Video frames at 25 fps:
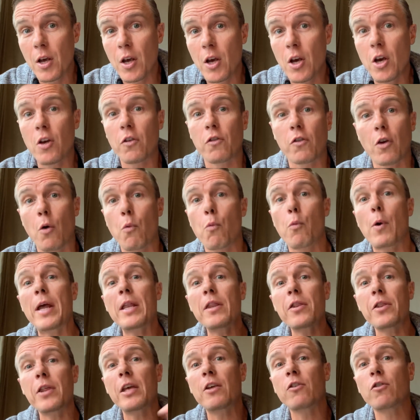So when
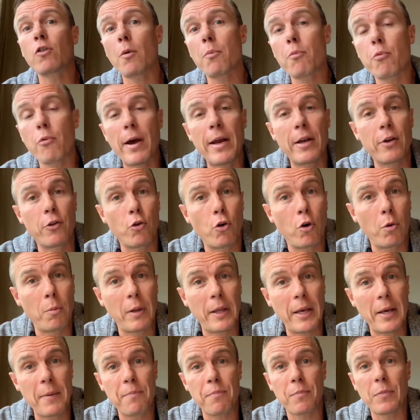things operate
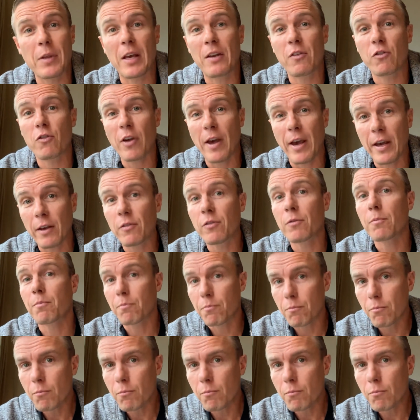normally, it takes,